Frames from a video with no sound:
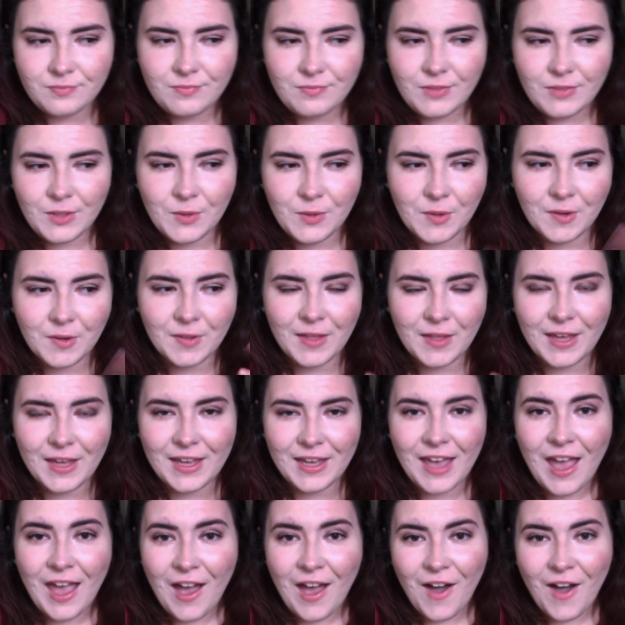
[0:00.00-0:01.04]
we were like,
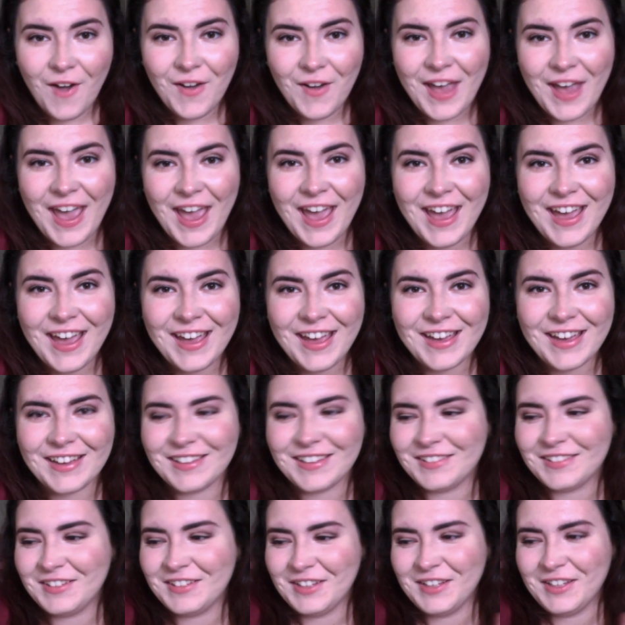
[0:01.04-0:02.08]
oh,
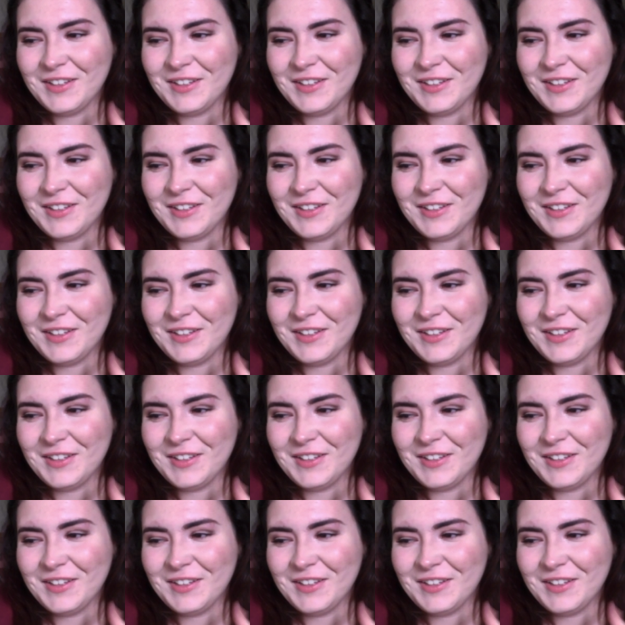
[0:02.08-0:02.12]
hey,